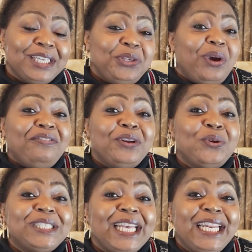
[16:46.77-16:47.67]
you haven't
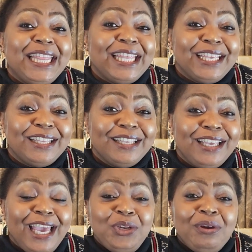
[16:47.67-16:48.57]
lost anything
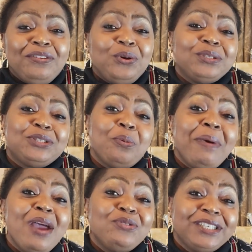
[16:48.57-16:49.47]
and you haven't lost your
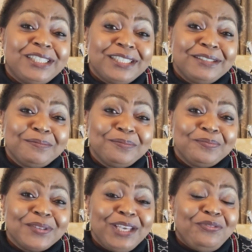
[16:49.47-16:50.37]
marriage.
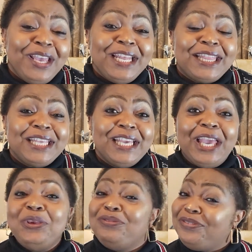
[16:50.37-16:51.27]
If anything,
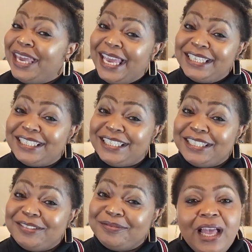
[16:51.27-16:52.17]
you've gained.
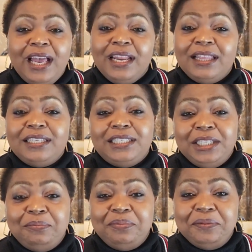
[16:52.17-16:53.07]
Another
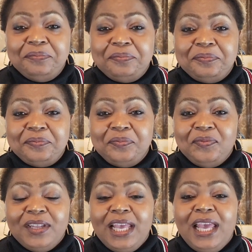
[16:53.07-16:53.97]
tip
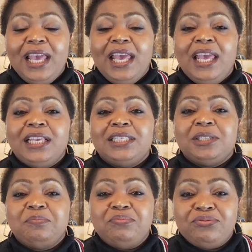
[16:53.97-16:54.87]

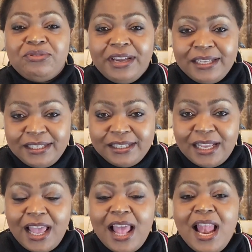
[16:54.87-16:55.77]

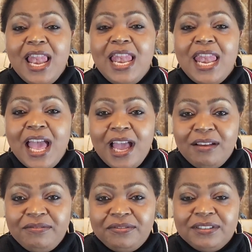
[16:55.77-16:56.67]
express
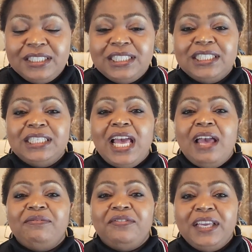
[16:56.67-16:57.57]
love,
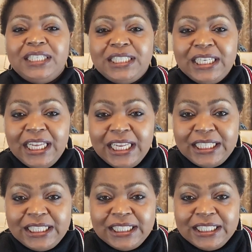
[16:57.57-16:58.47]

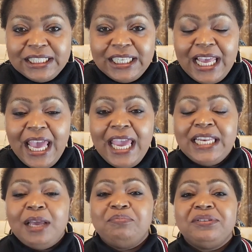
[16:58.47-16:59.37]
affectionate,
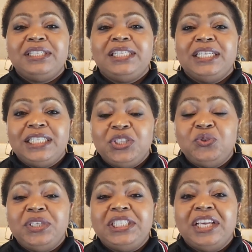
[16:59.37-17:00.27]
and appreciation
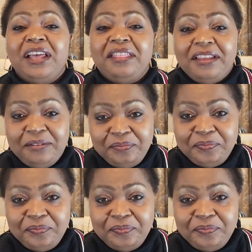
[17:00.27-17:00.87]
to each other.